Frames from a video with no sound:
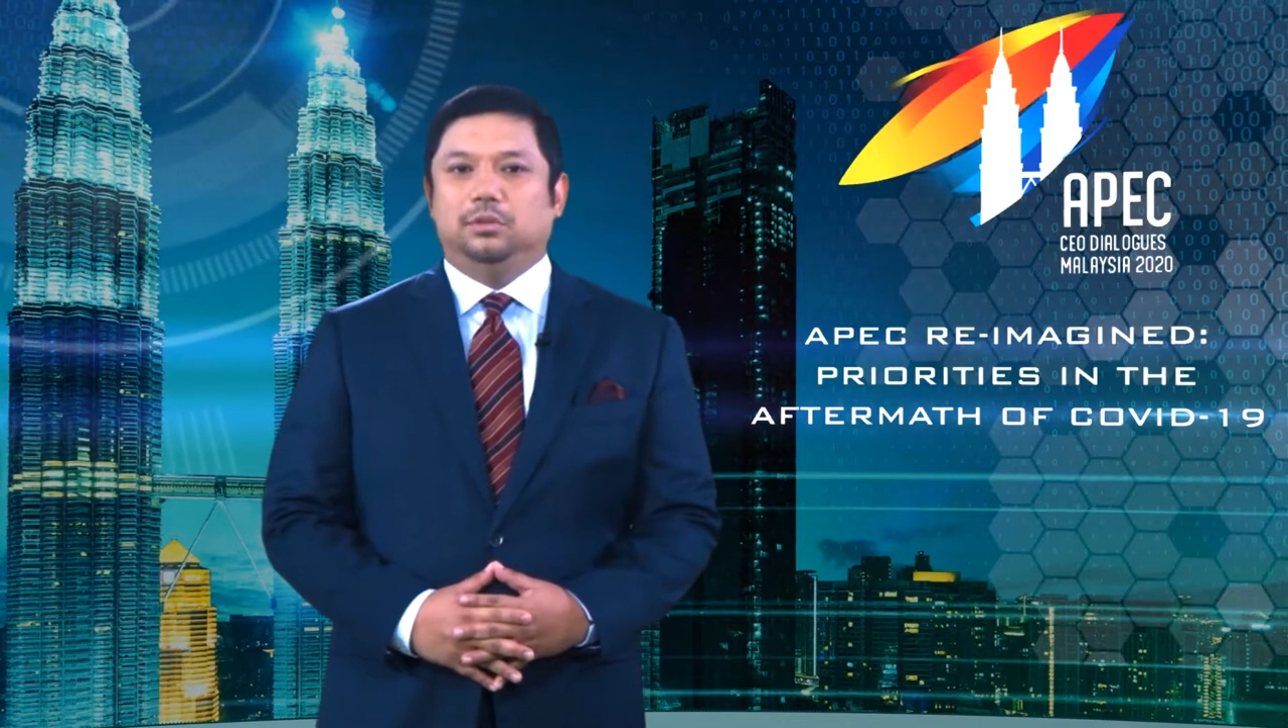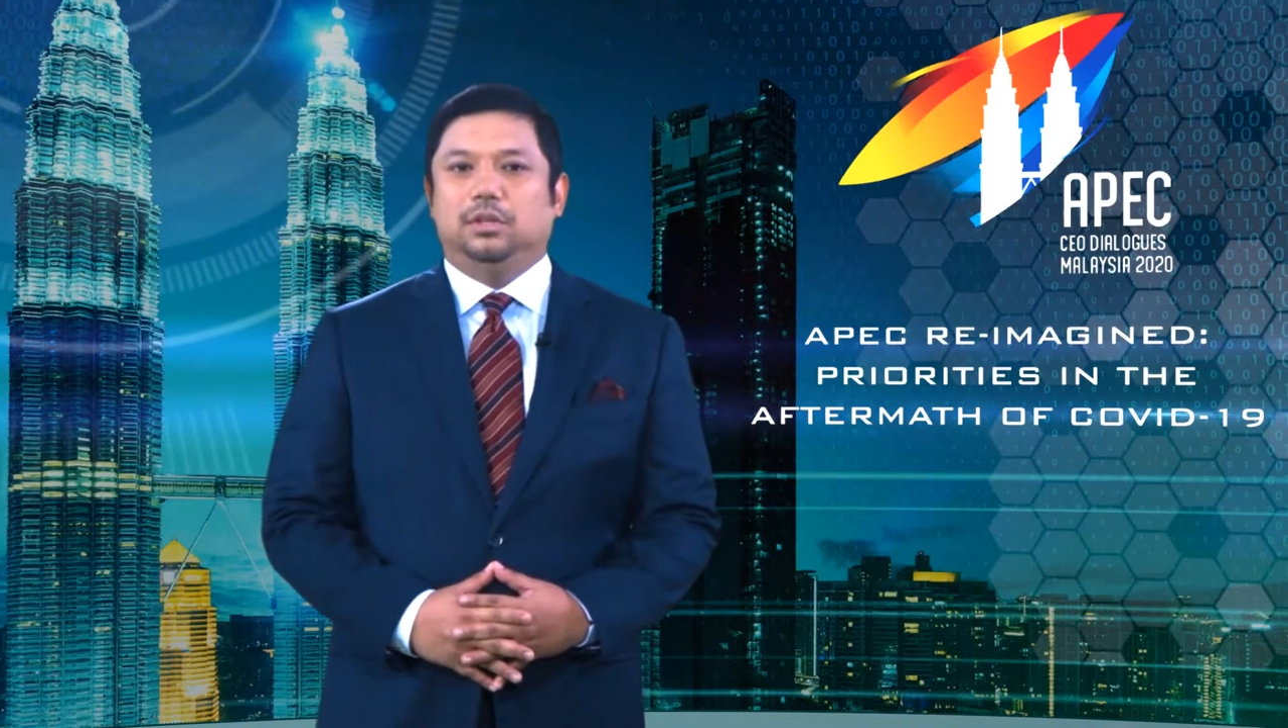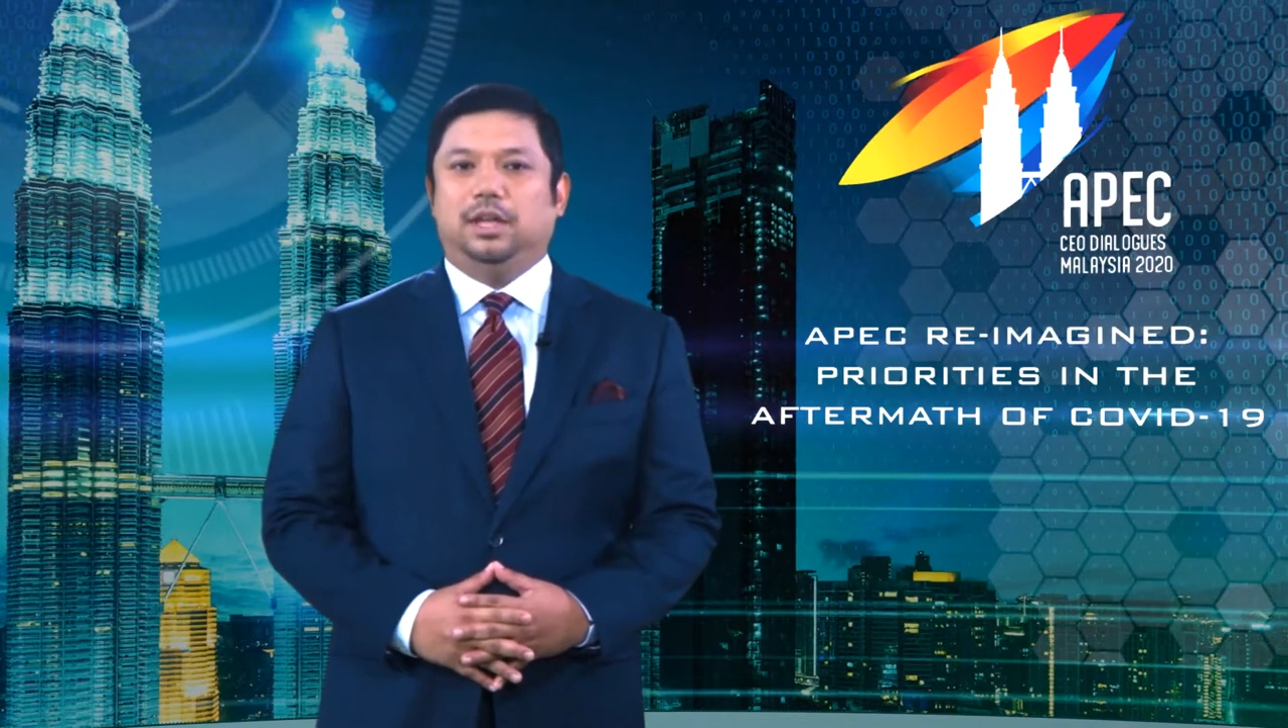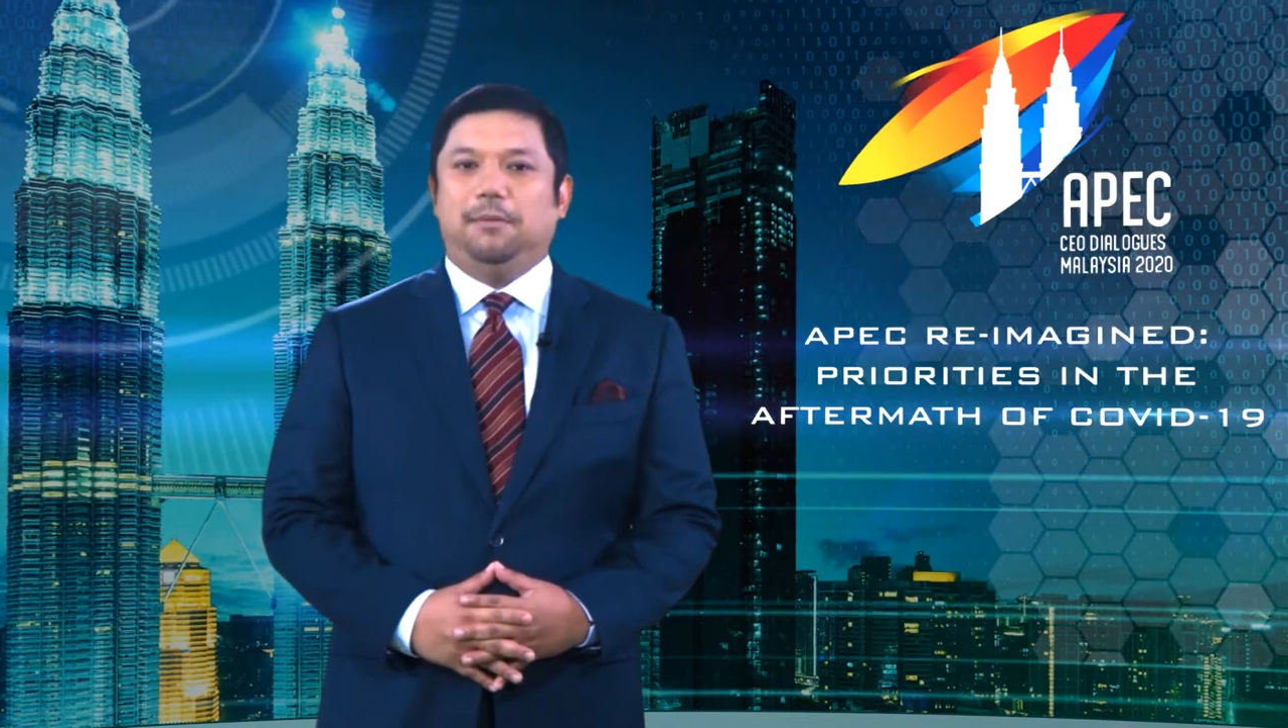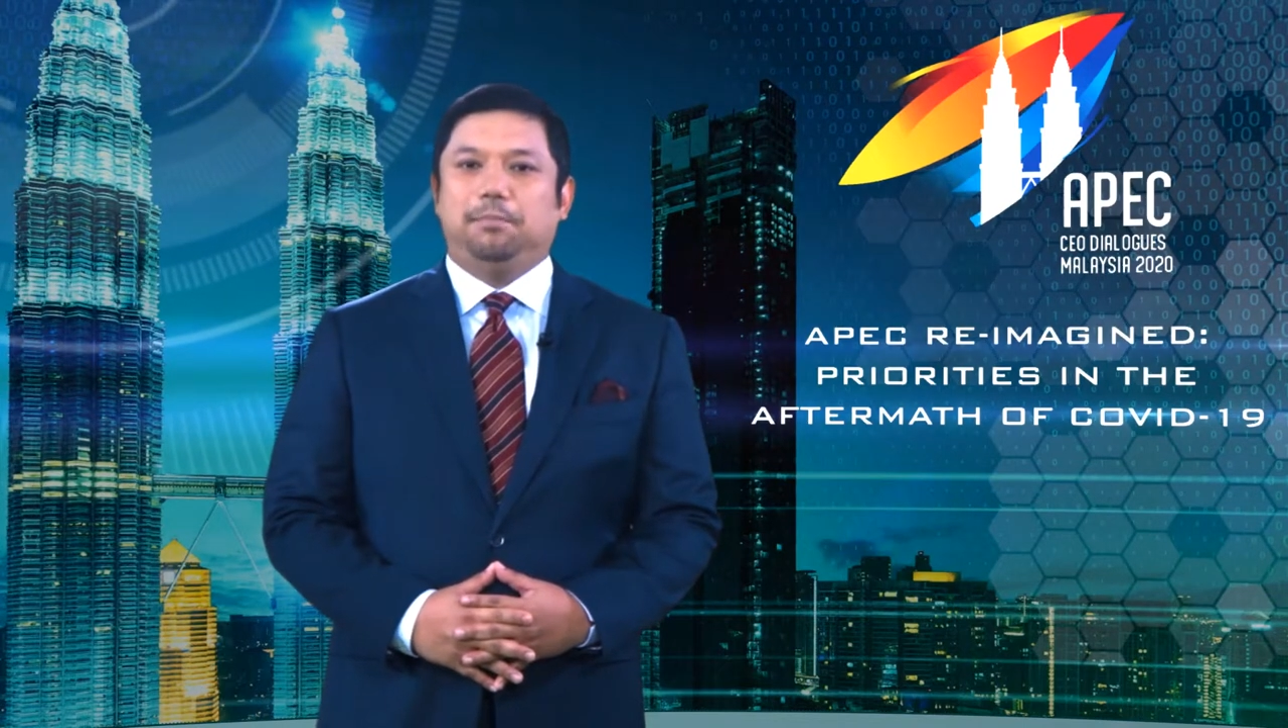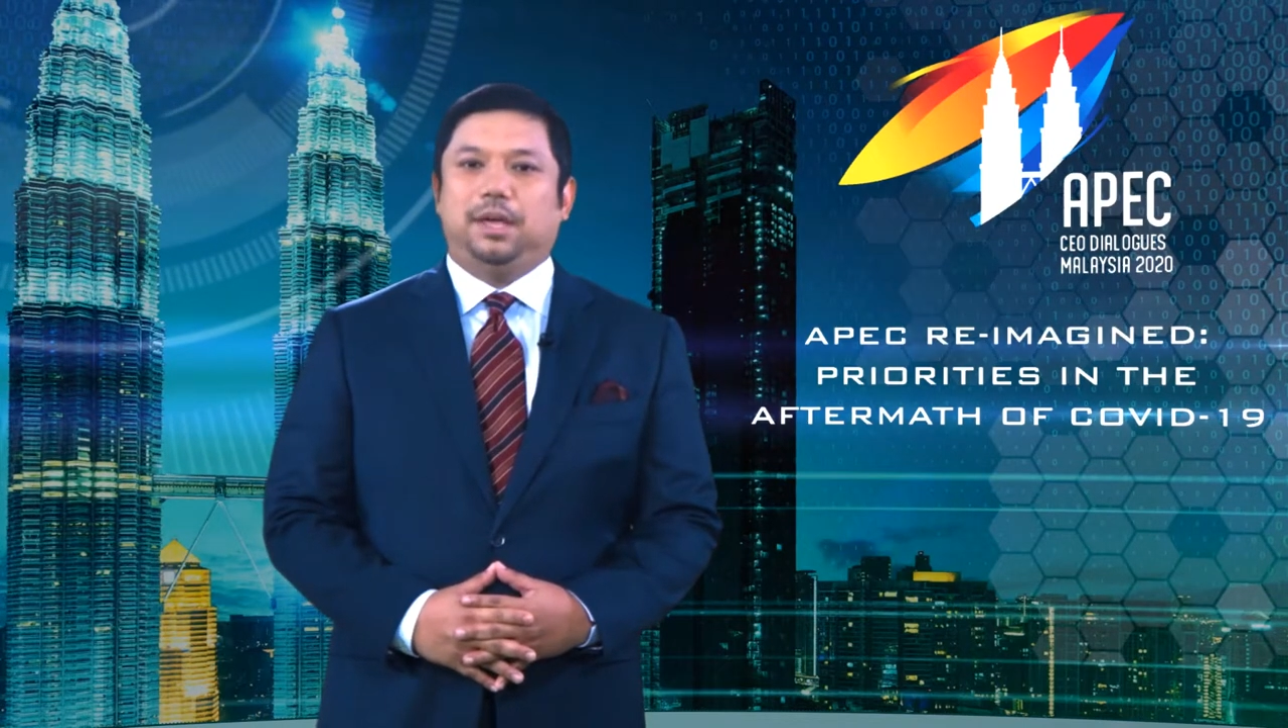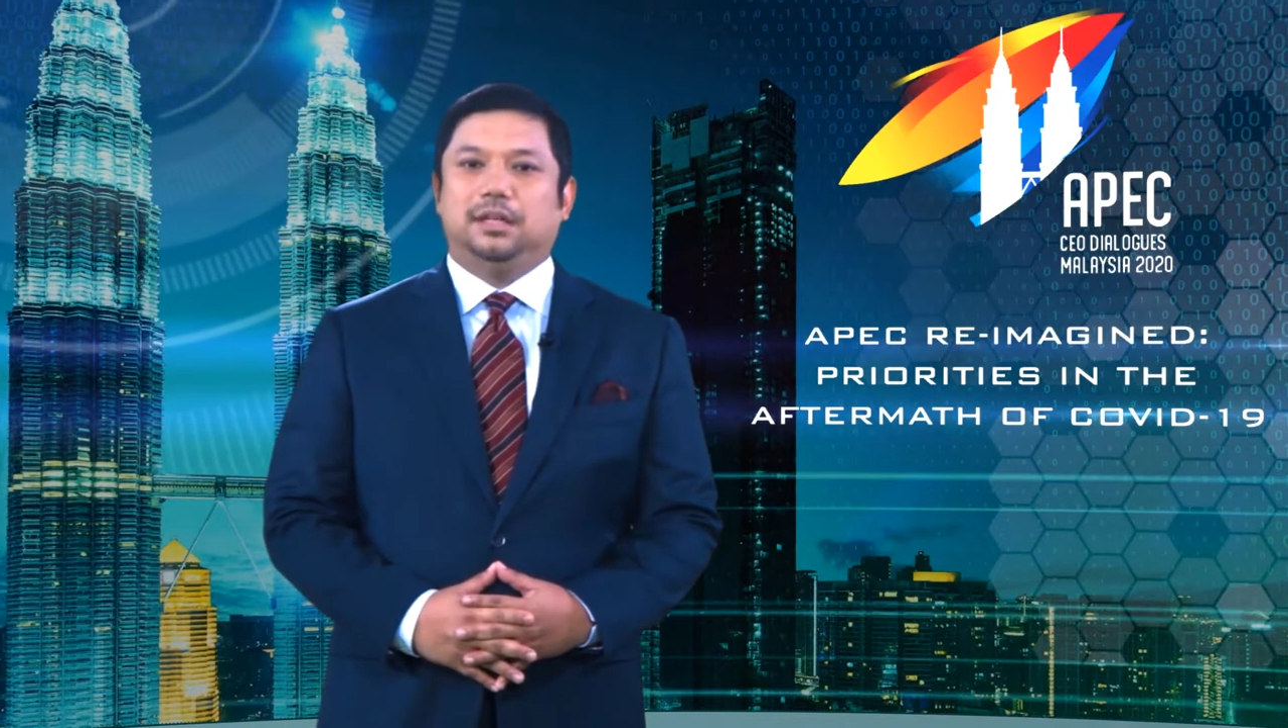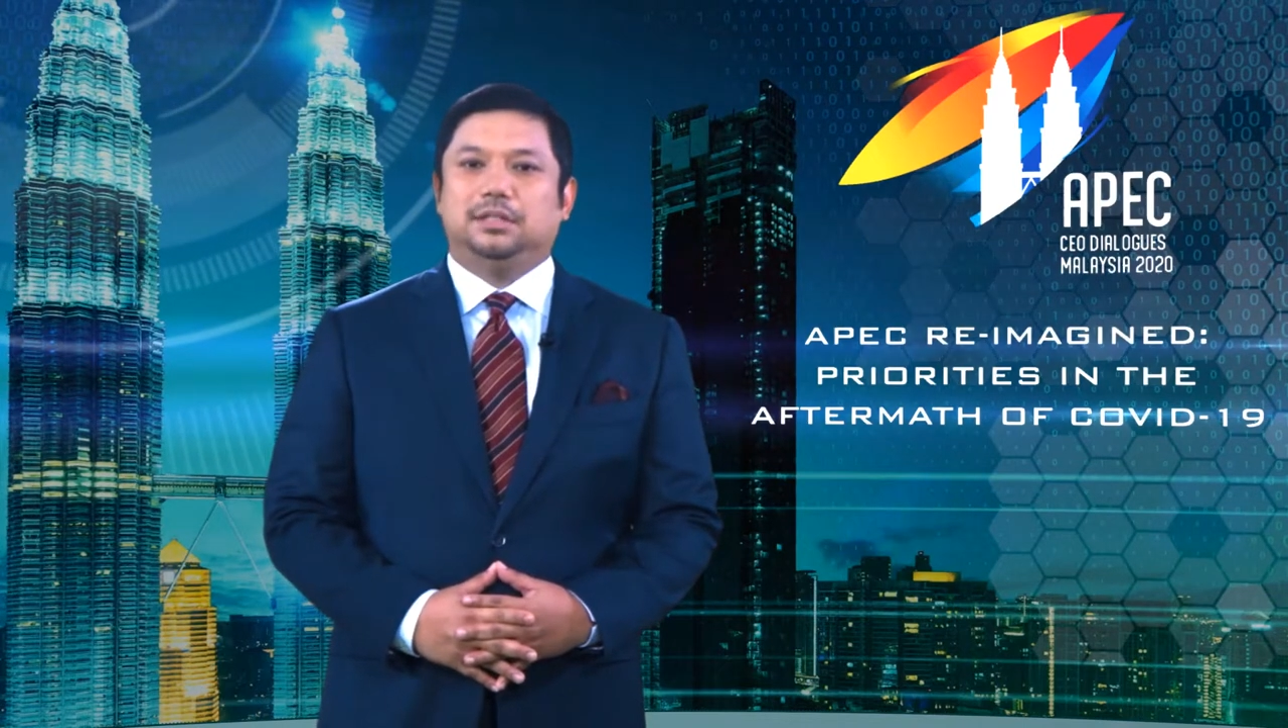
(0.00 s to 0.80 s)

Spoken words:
to the APEC